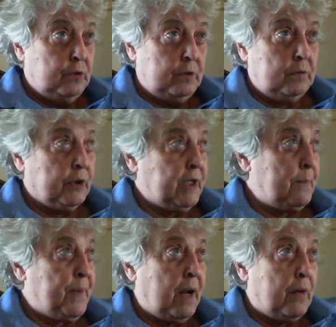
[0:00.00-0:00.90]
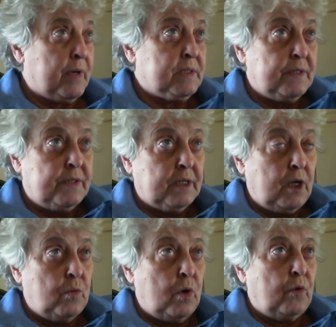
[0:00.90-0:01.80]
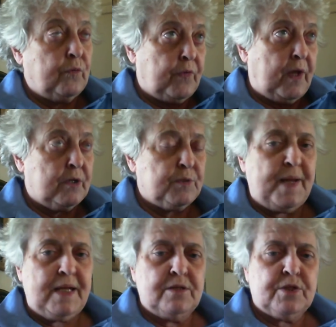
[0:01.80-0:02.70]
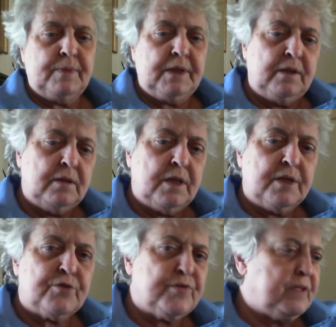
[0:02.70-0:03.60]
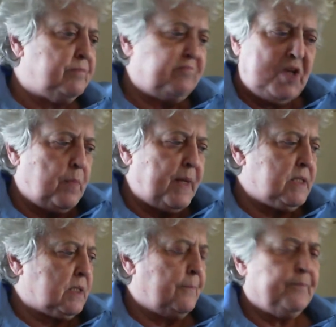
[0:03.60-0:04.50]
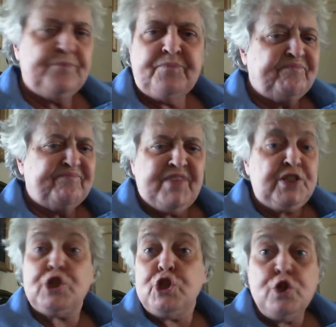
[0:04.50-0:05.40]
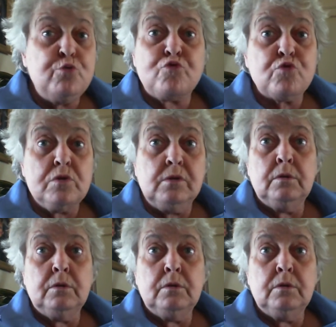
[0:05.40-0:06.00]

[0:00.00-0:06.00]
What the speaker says: Look at Paris and then go over. There's Belgium, little country. It's neutral.